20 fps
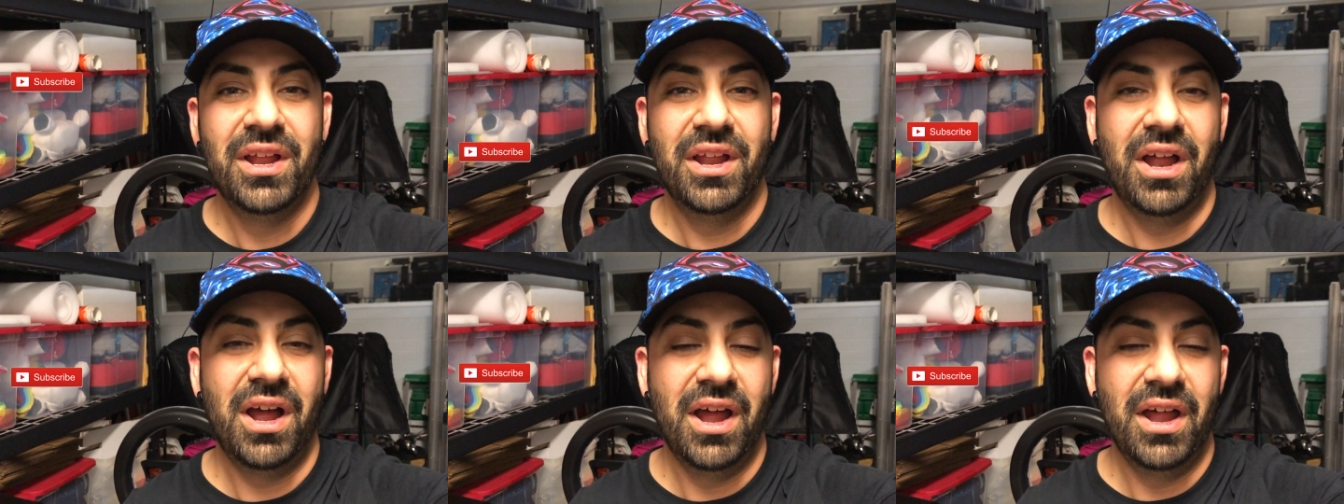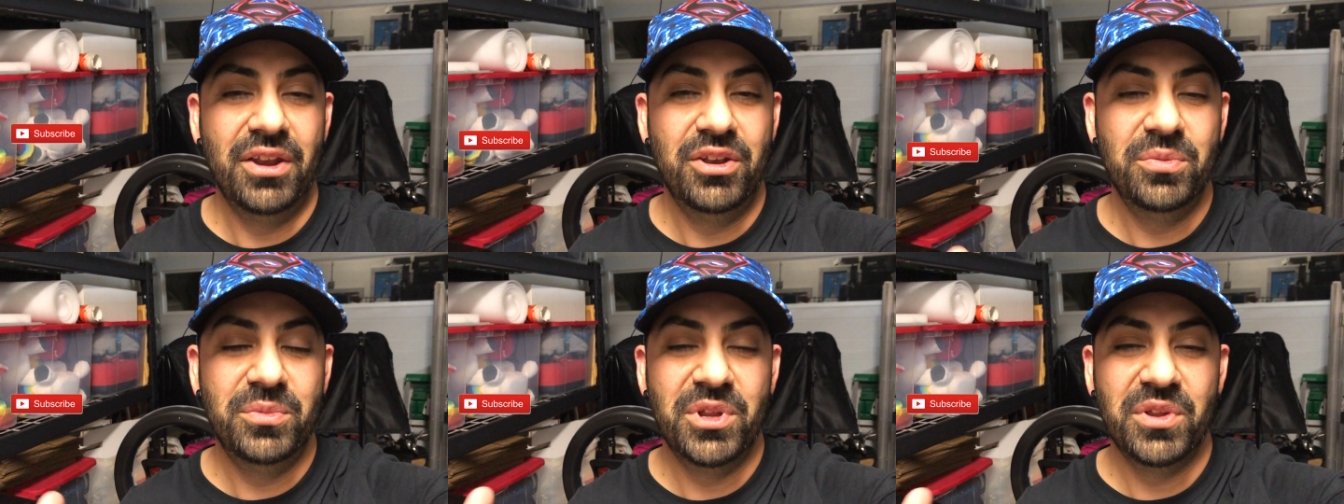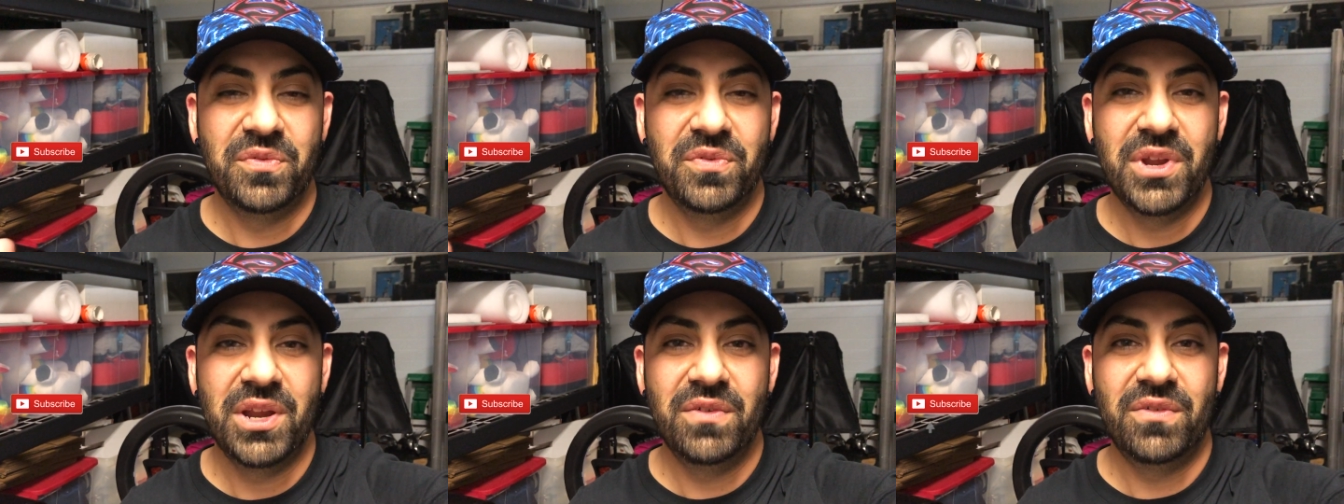Do me
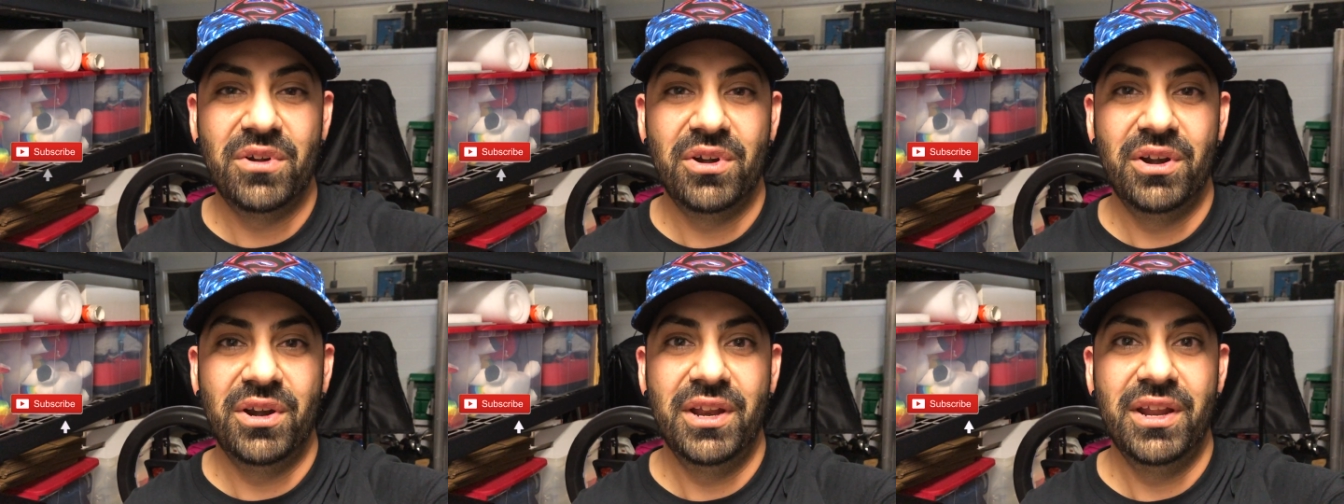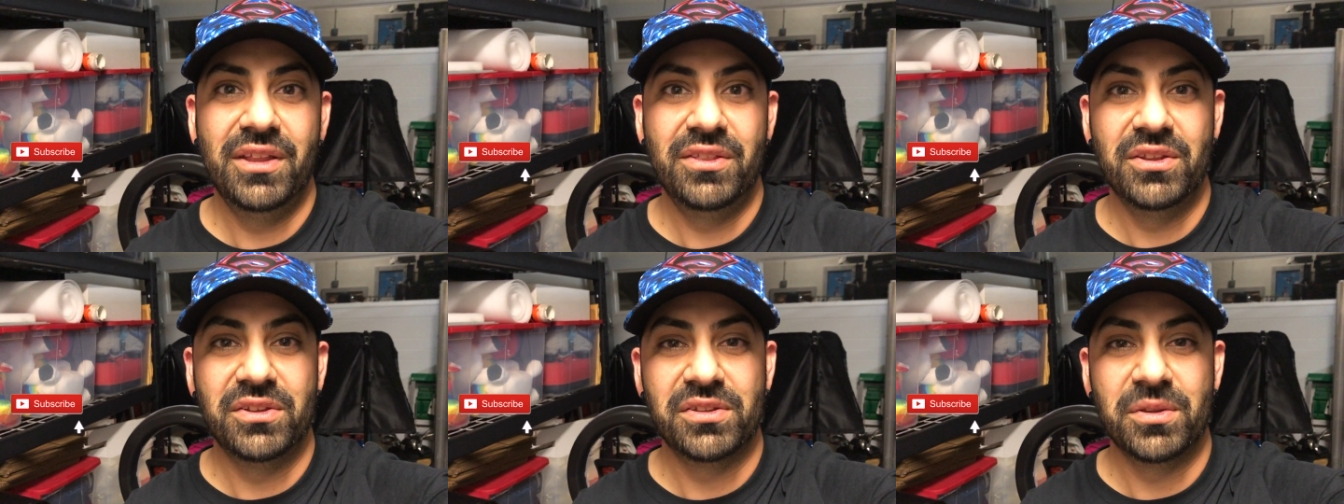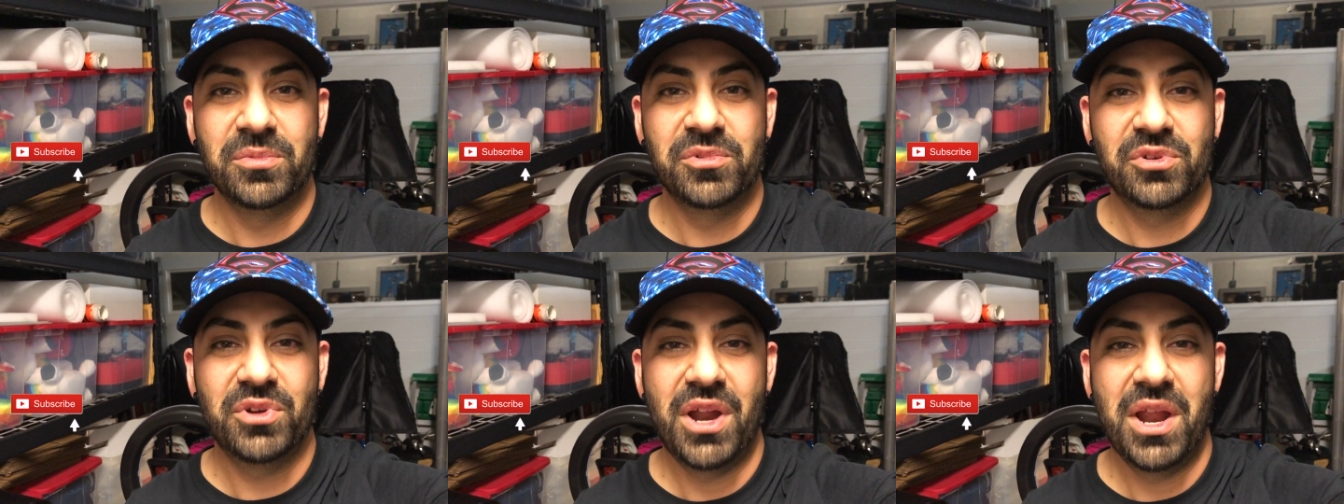a favor, hit the
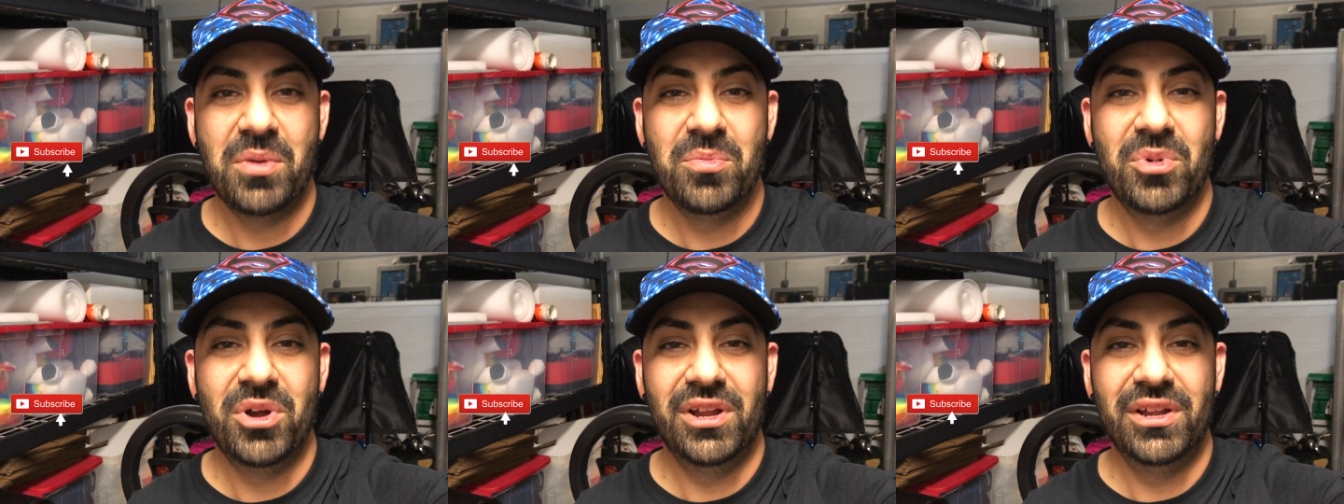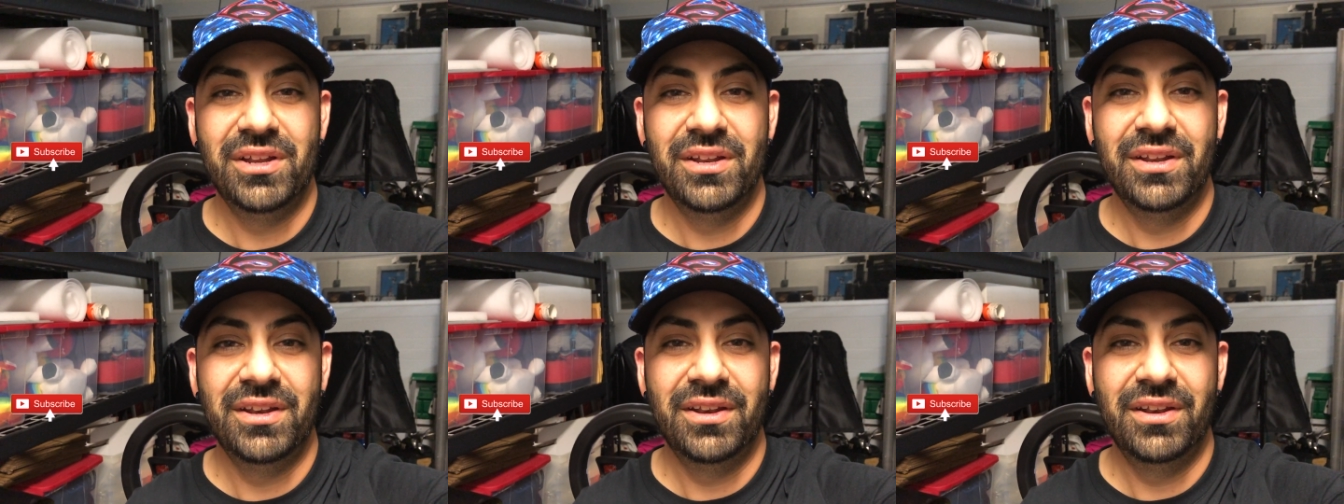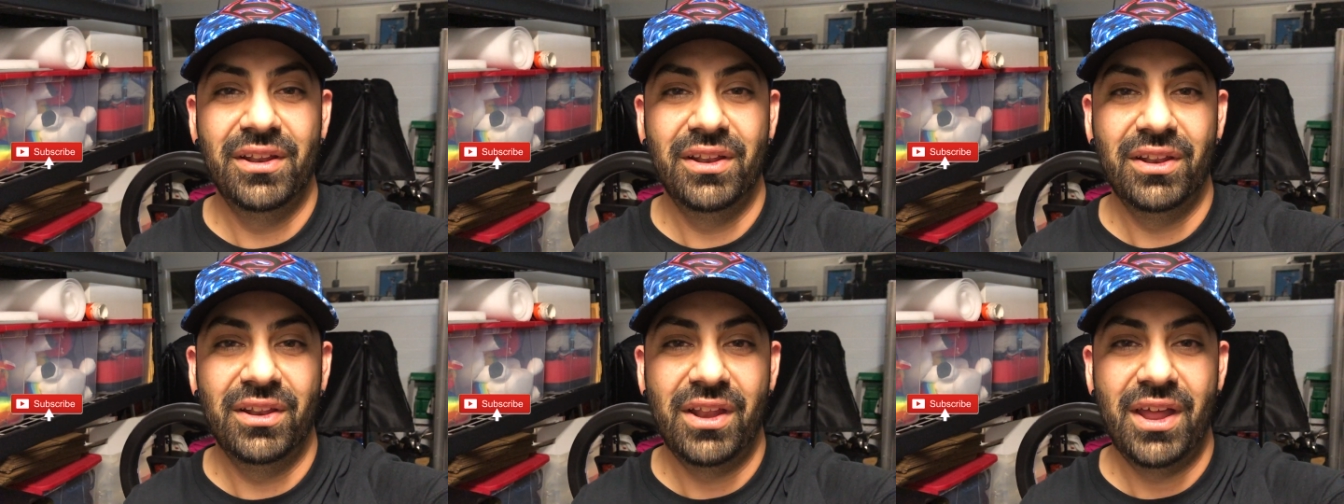subscribe
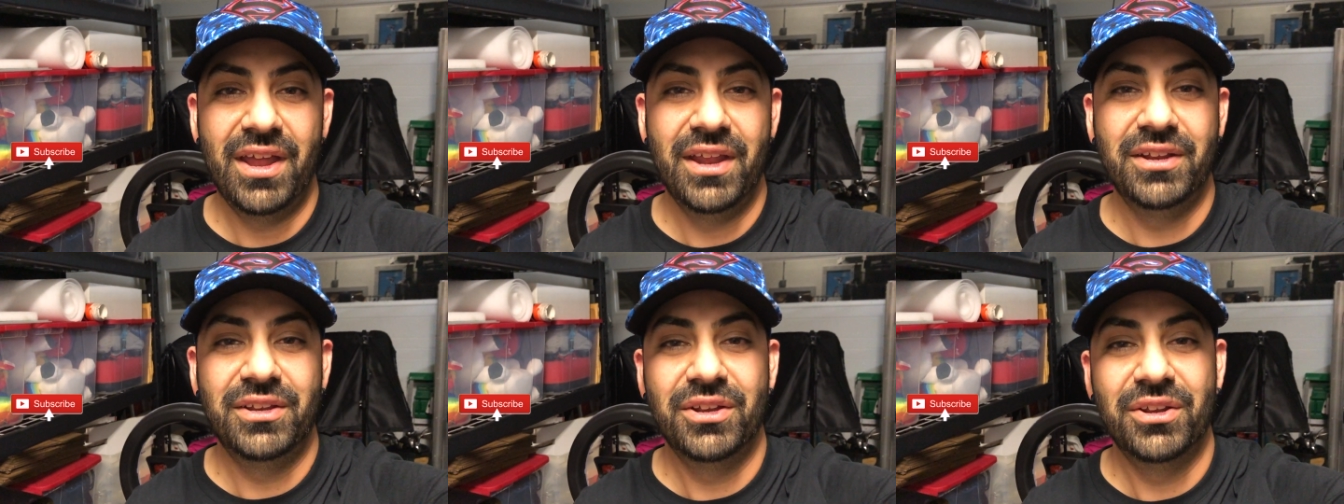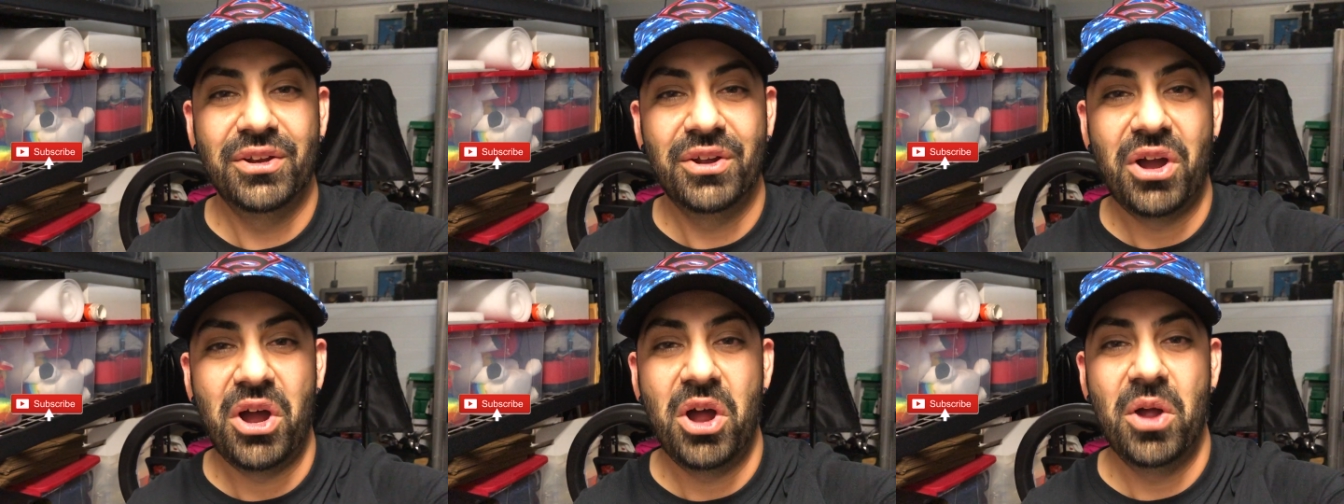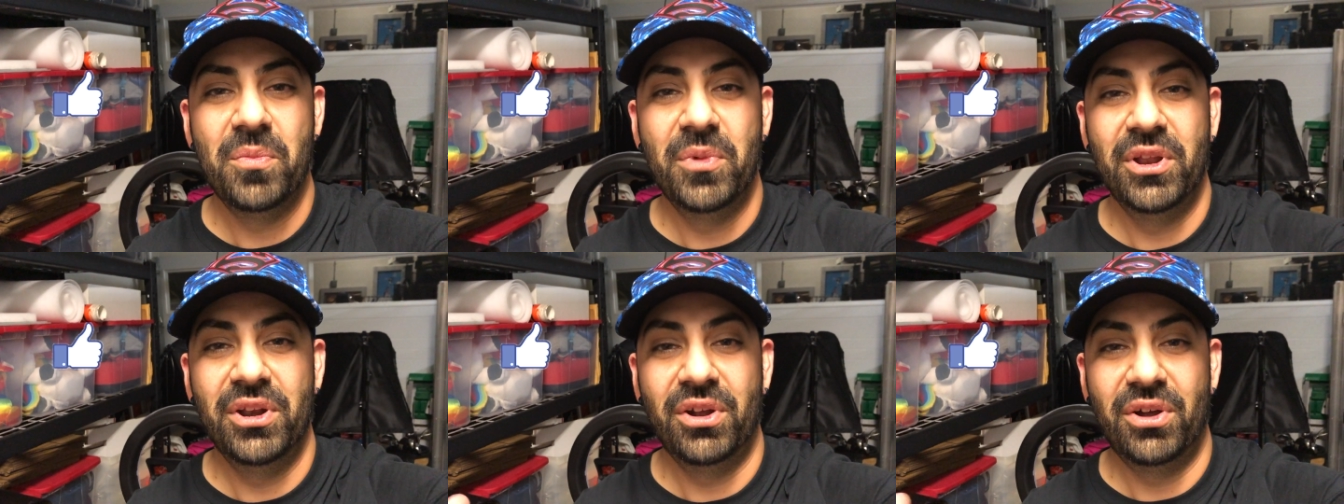button, like,
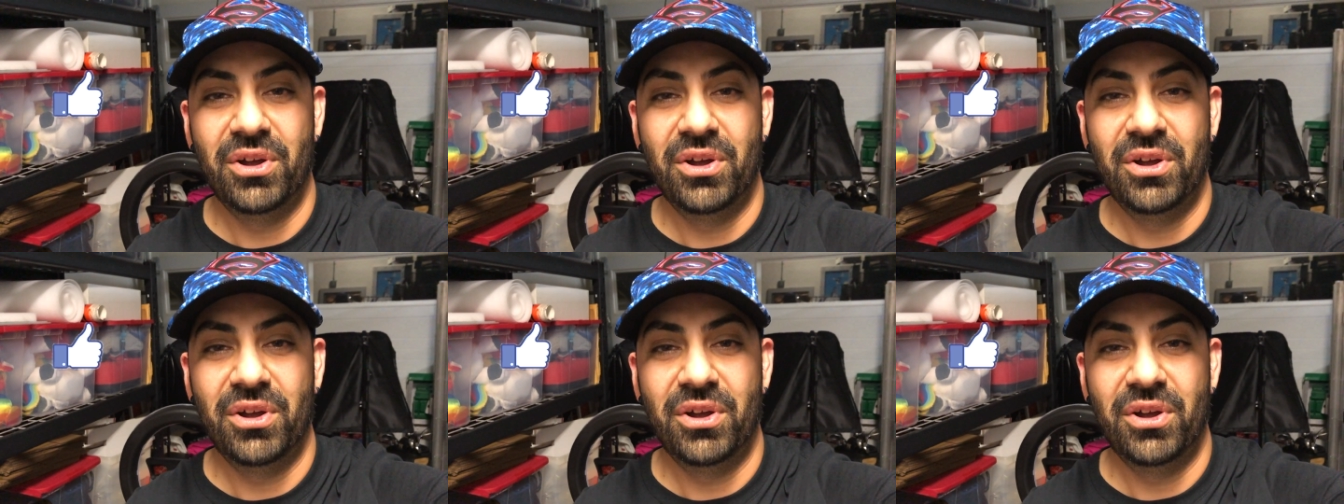comment,